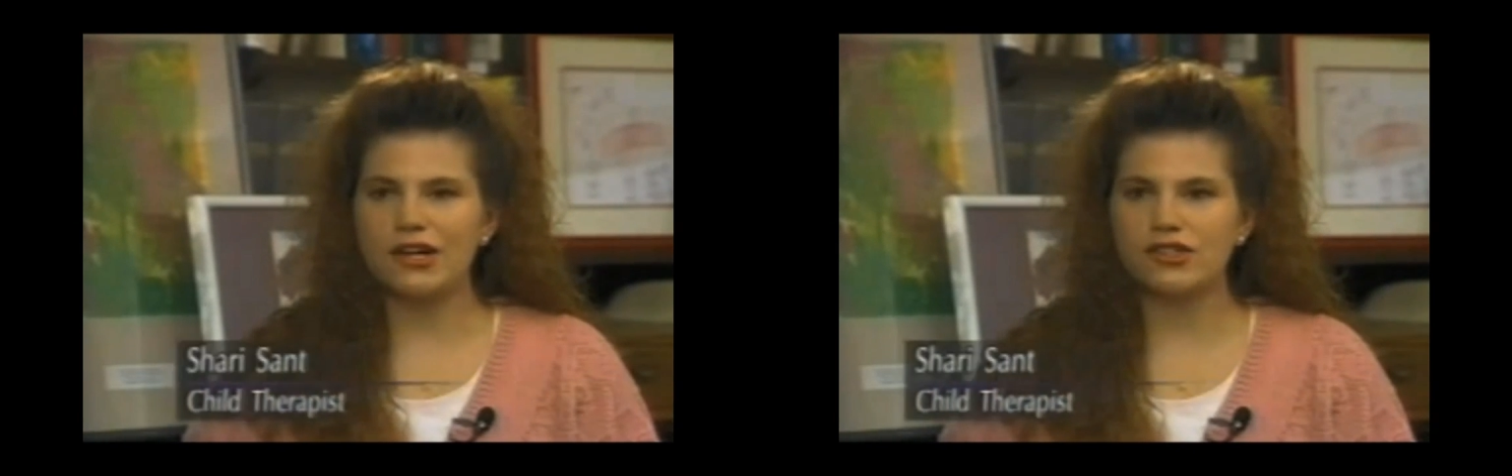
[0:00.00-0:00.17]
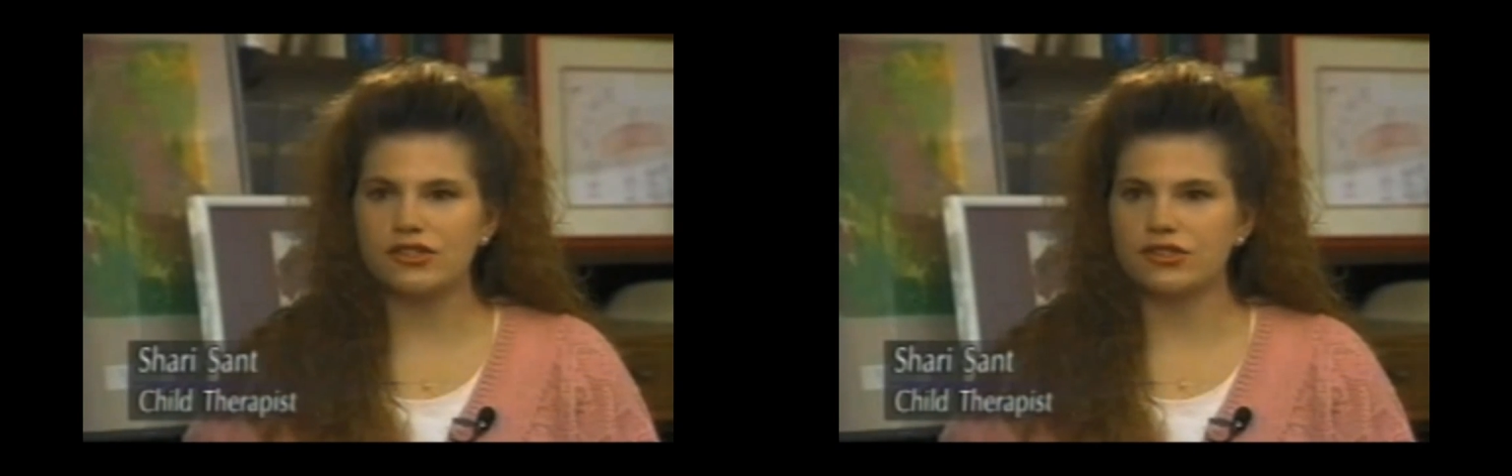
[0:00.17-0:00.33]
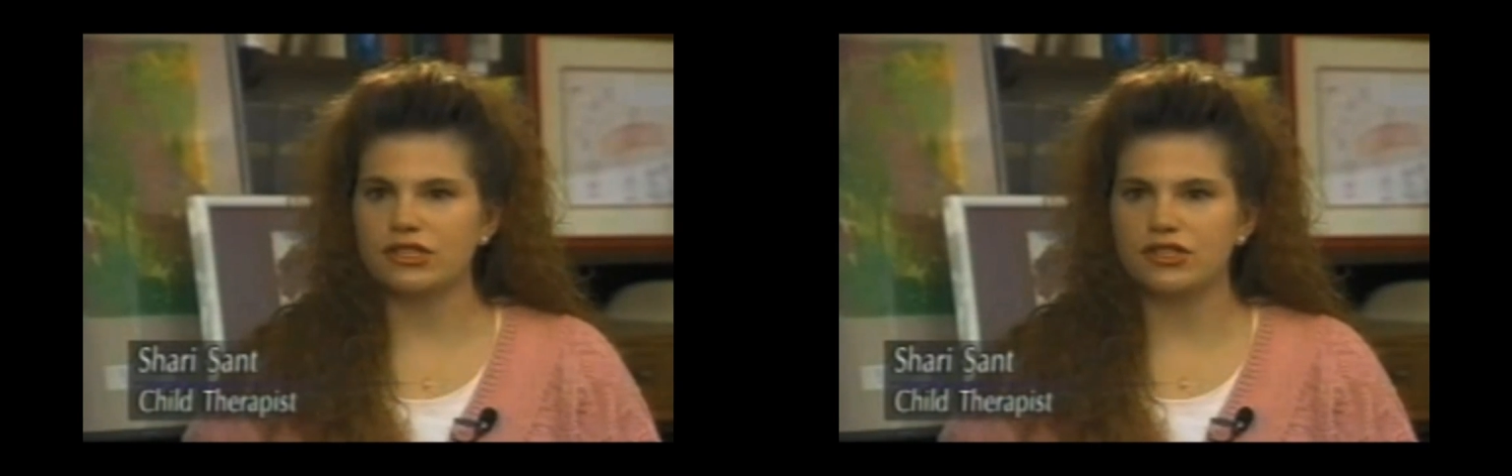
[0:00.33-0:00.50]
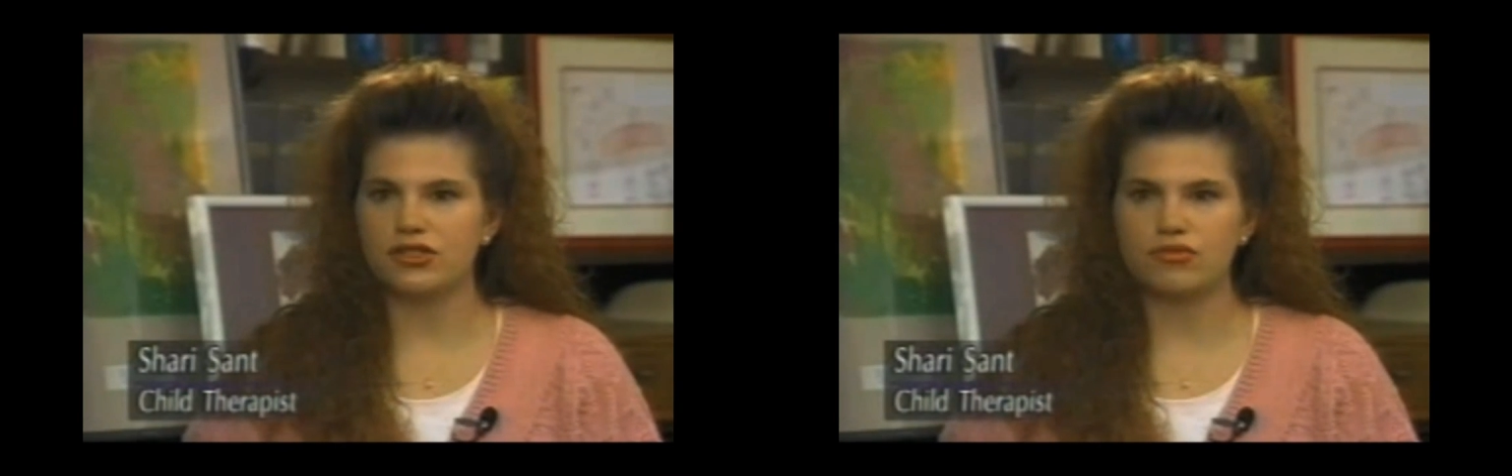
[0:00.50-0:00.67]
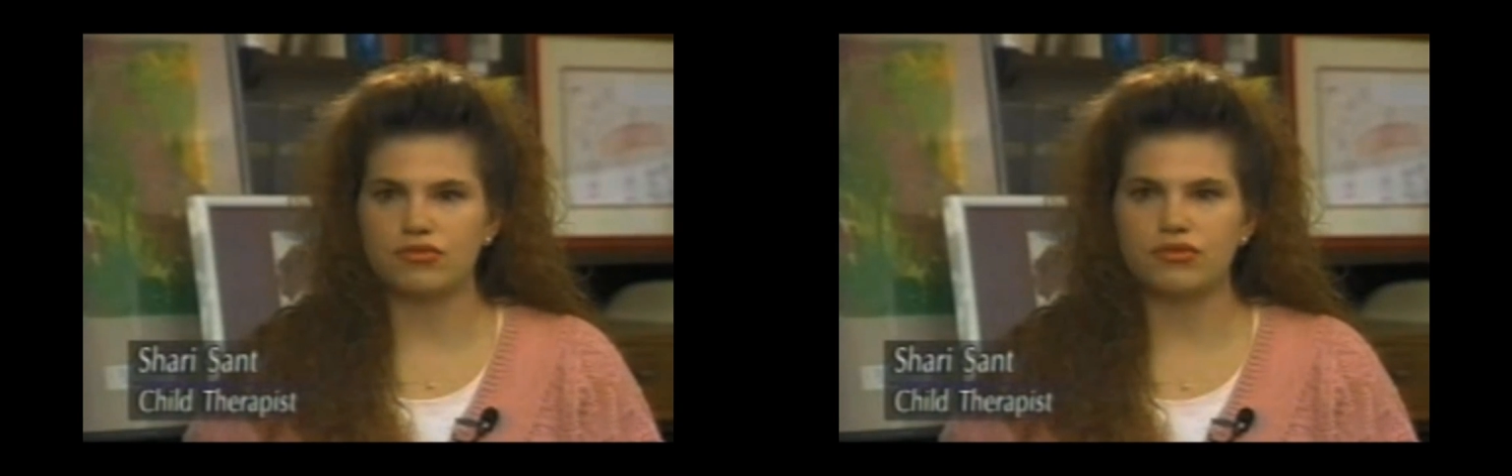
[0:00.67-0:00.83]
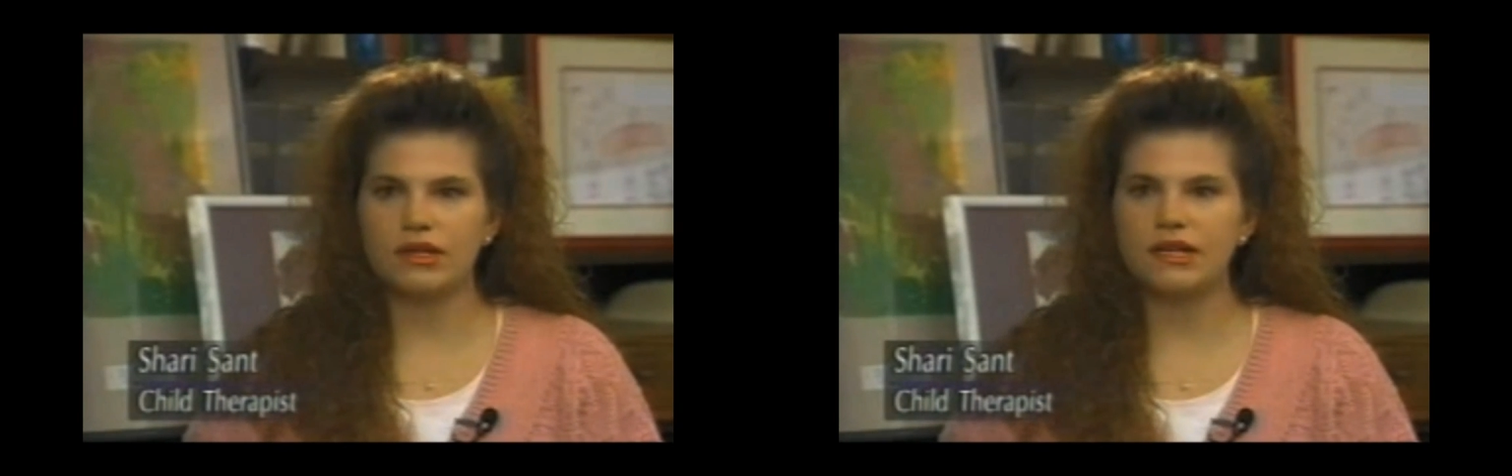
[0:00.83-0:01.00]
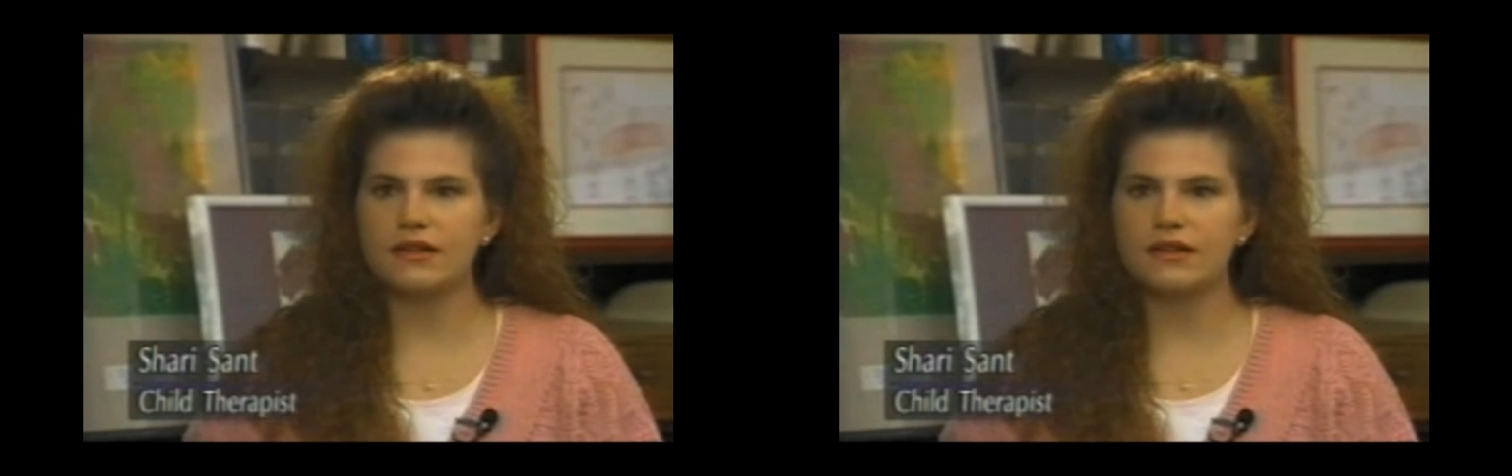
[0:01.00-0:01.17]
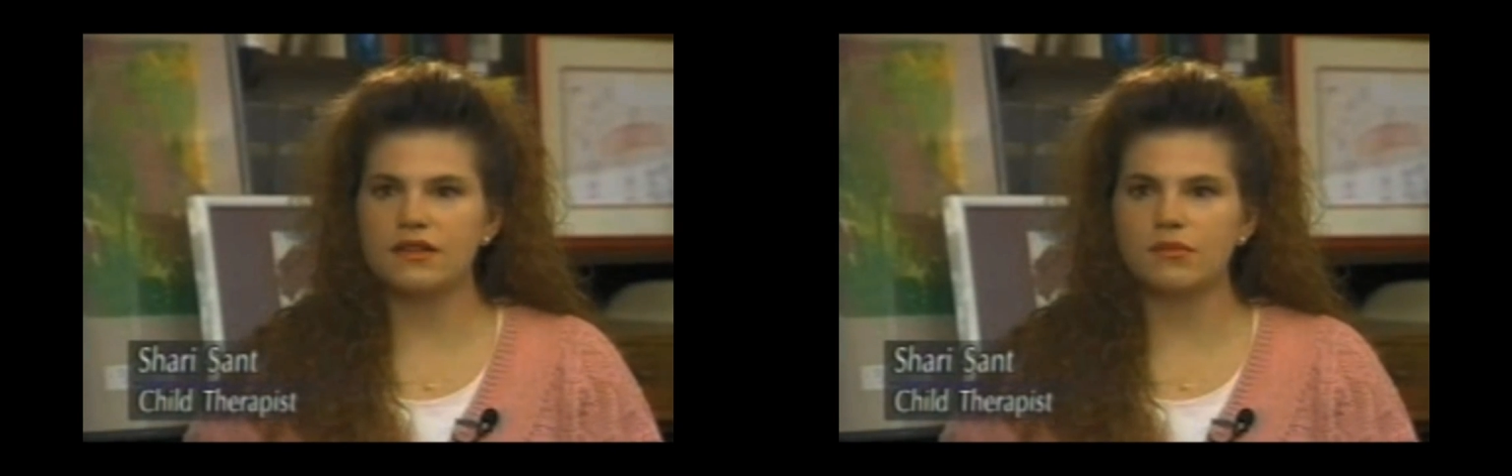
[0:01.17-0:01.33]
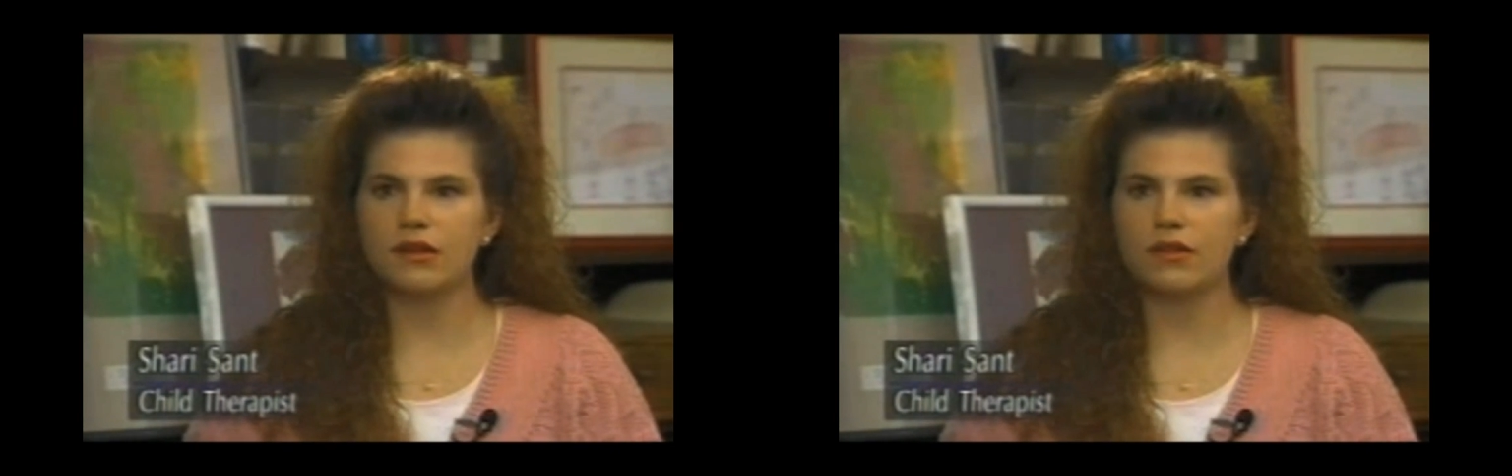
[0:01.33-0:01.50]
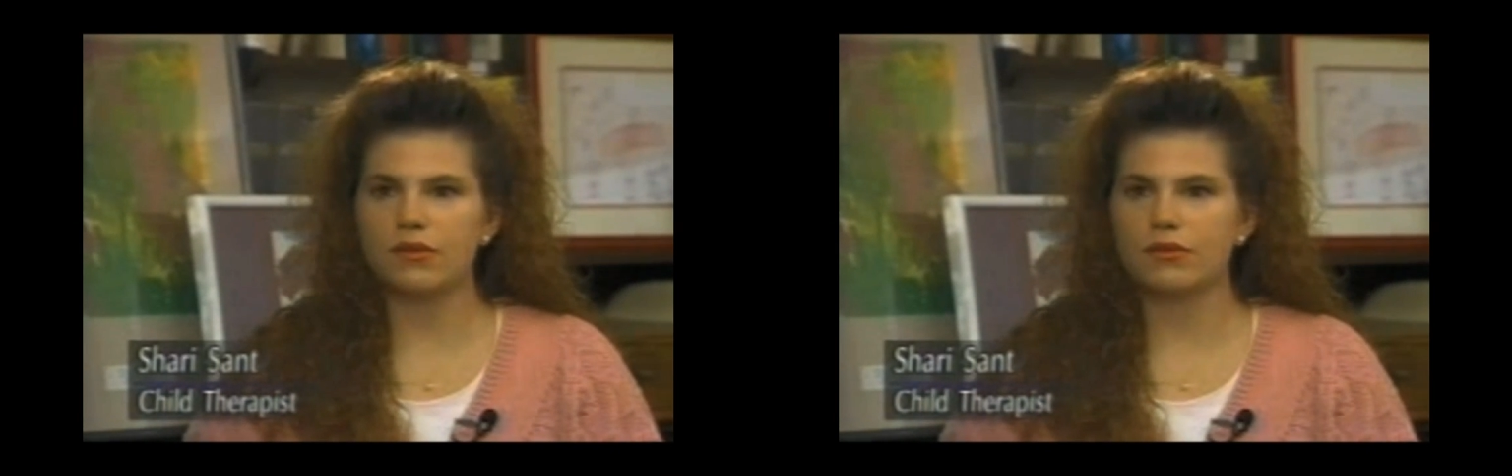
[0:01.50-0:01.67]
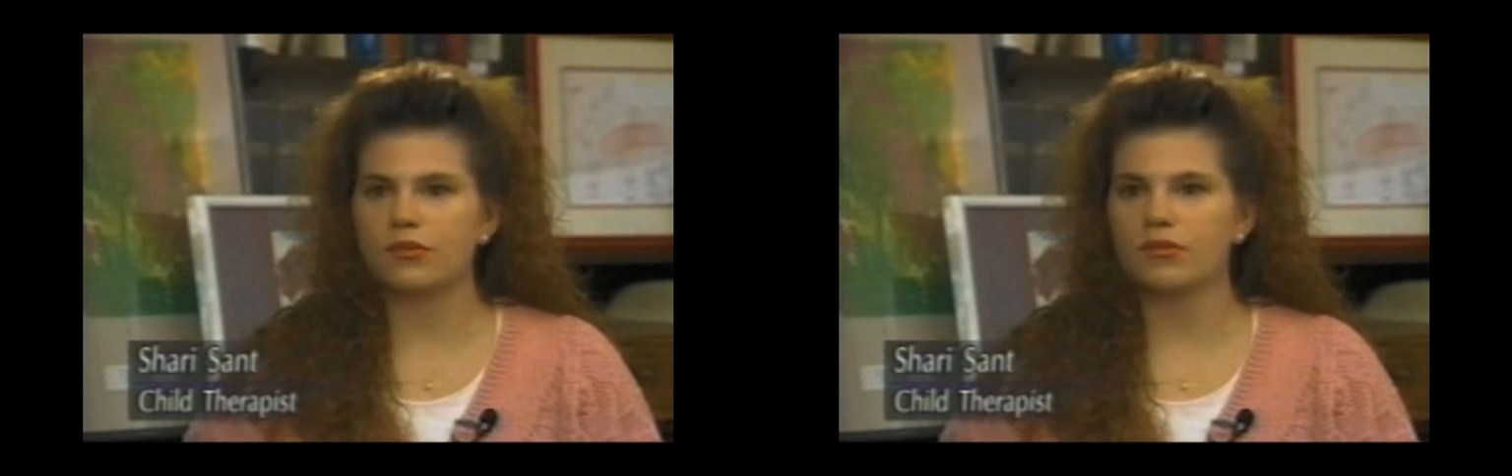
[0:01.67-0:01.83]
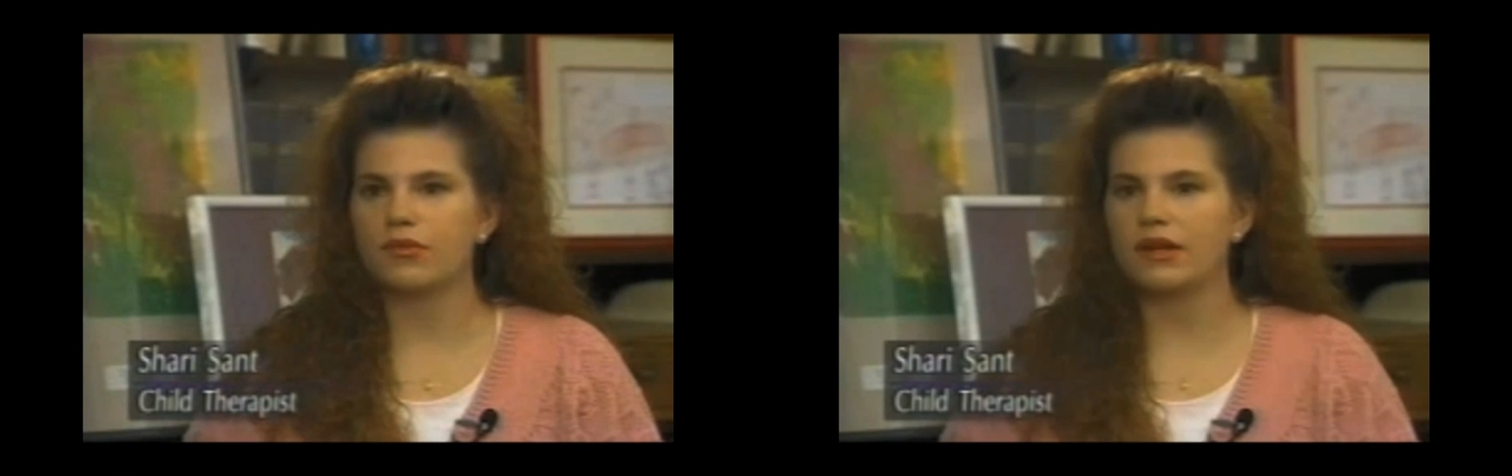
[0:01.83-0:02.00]
anxiously just run into the middle of the
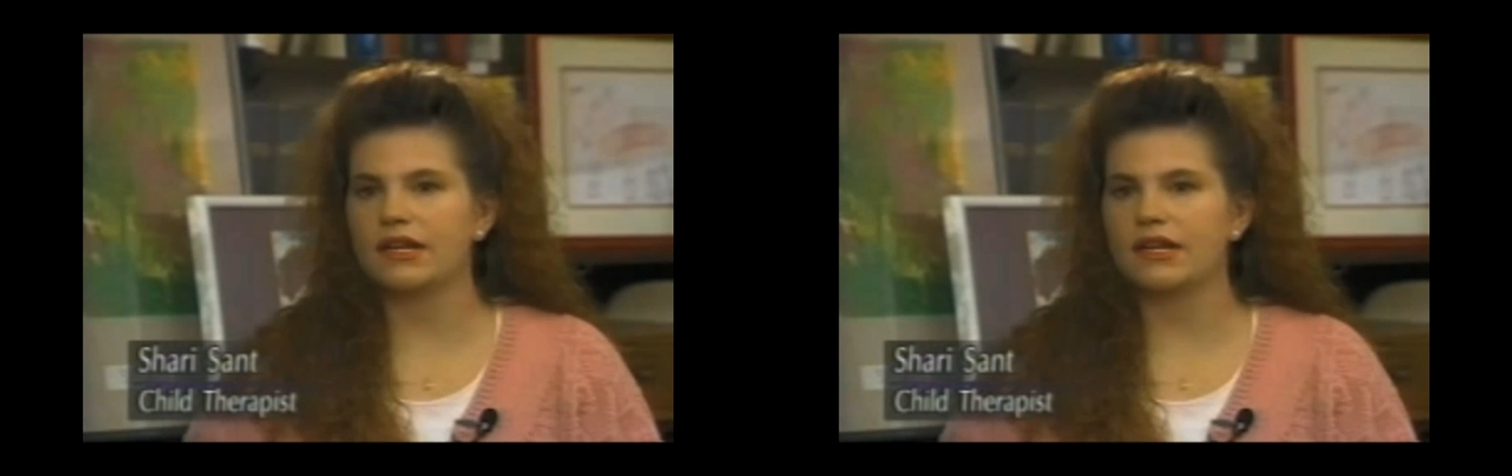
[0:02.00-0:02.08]
room,